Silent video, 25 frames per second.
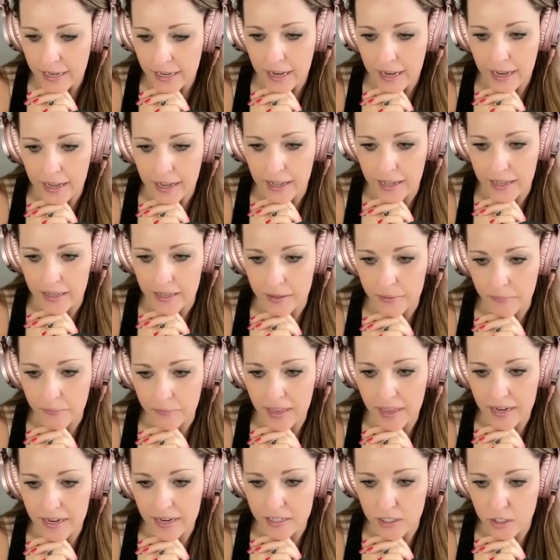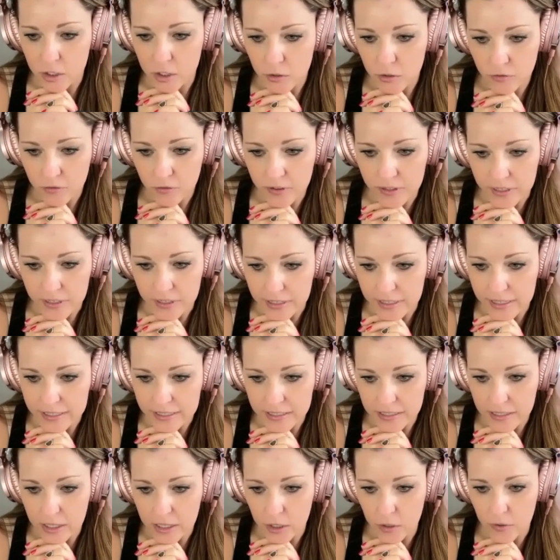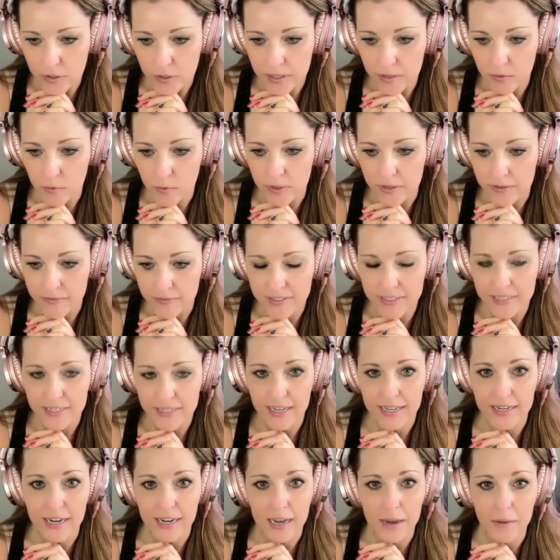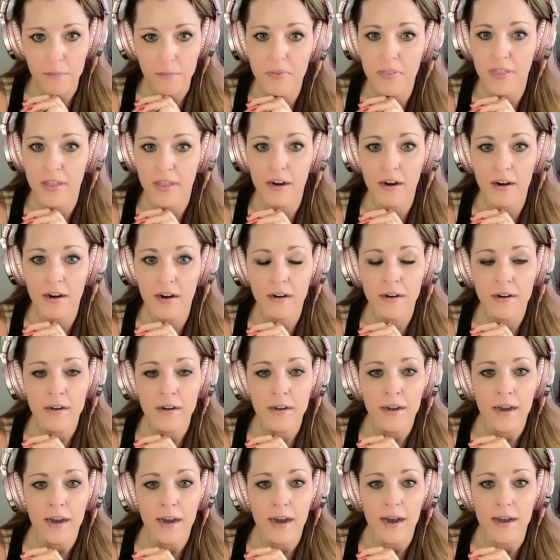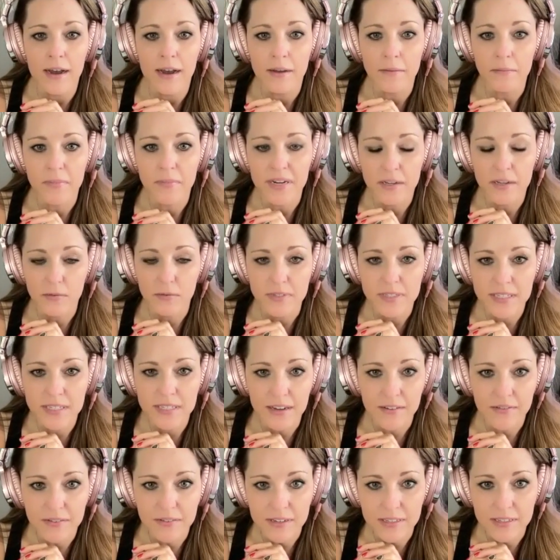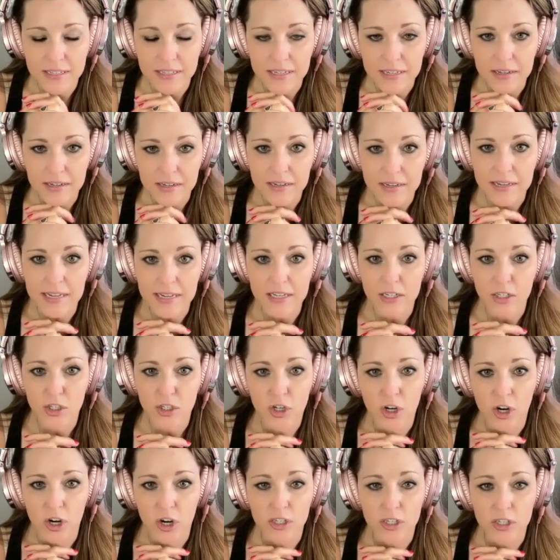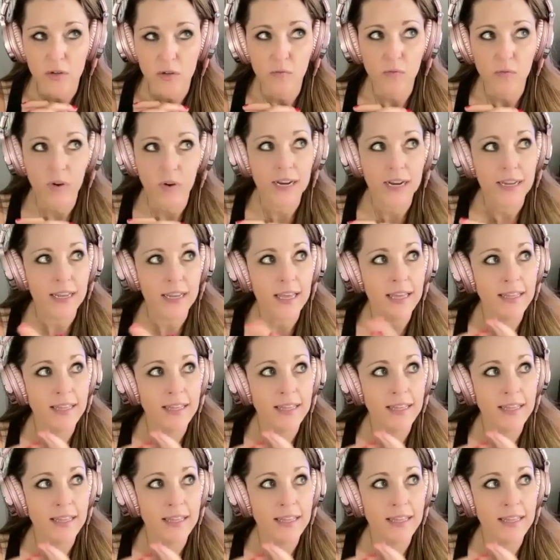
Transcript: Um, and I do feel as though he would have stayed up there, um, but he was definitely in charge and running.